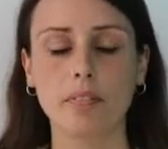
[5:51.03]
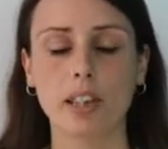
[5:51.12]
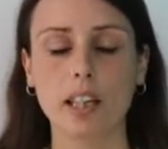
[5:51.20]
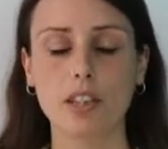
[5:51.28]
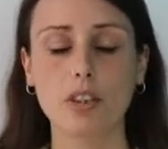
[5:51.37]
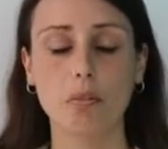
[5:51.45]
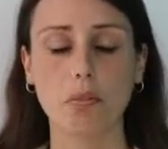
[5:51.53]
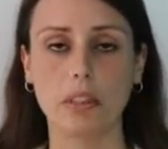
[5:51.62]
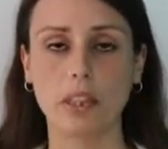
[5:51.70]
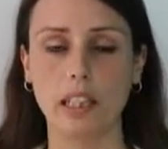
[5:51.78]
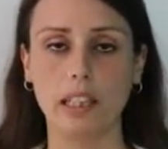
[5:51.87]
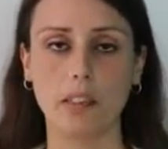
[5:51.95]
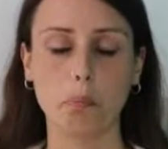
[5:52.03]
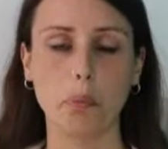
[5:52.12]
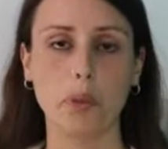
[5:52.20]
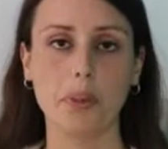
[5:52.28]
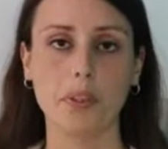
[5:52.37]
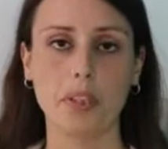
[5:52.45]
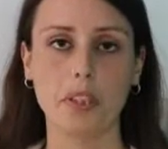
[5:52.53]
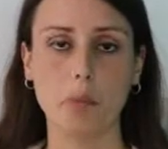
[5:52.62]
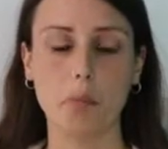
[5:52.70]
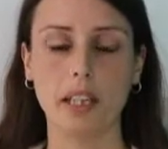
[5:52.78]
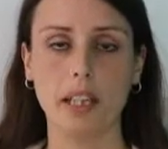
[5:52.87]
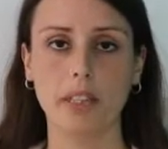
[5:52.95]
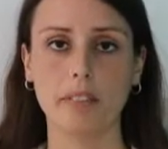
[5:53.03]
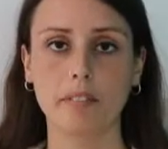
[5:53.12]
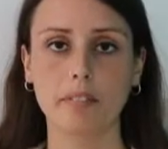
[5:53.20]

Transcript: It's really important to me.